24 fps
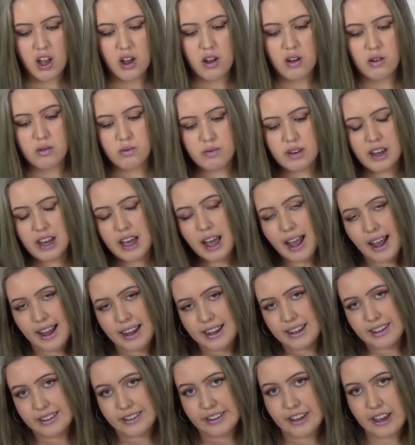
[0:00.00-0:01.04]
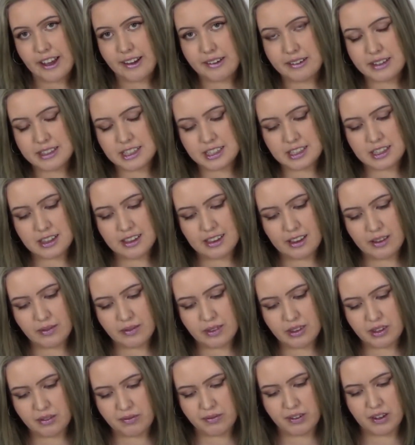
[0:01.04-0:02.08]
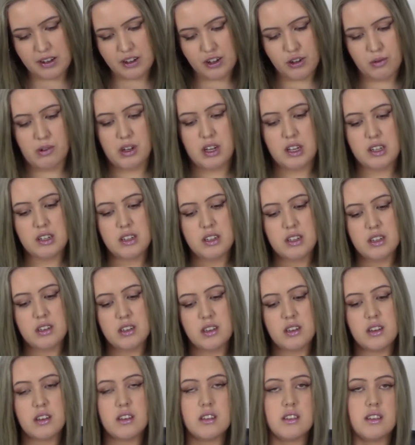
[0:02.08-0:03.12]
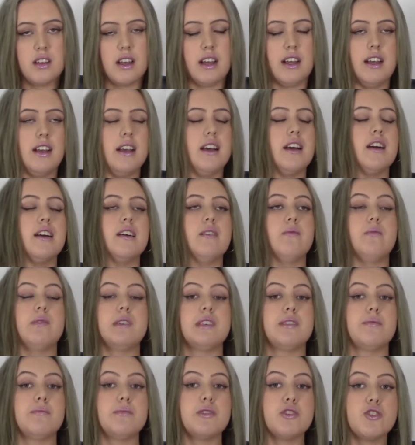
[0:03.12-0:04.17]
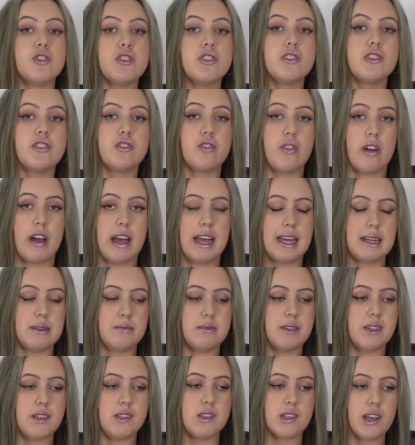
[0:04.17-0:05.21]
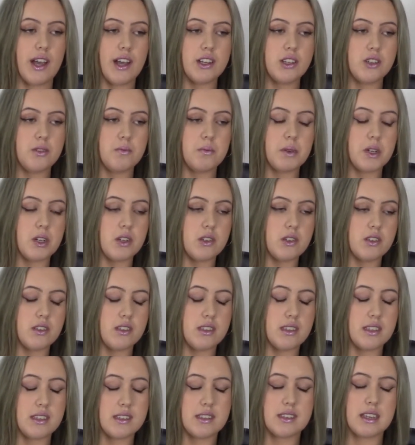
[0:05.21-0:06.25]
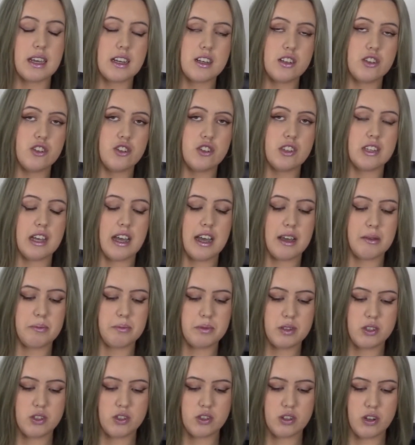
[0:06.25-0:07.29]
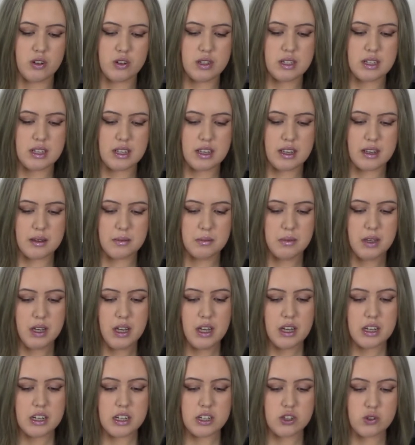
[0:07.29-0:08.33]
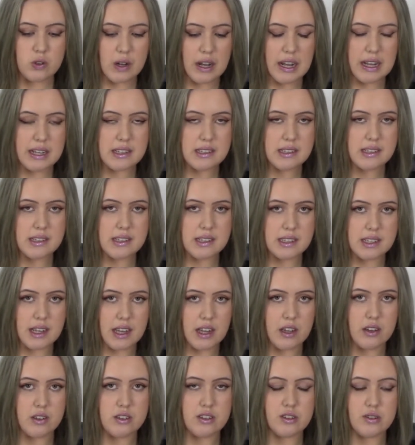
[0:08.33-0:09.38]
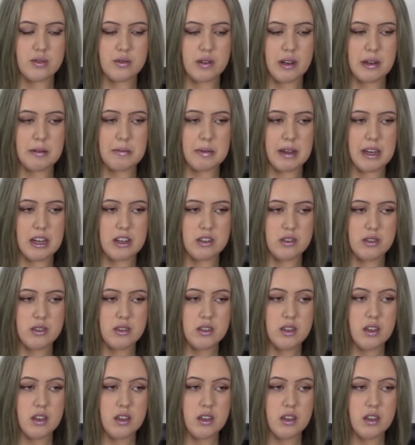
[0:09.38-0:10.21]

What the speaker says: Right, now on to the lovely fun one that was a mission to try and research, because the second you type in sodium, it tries to tell you about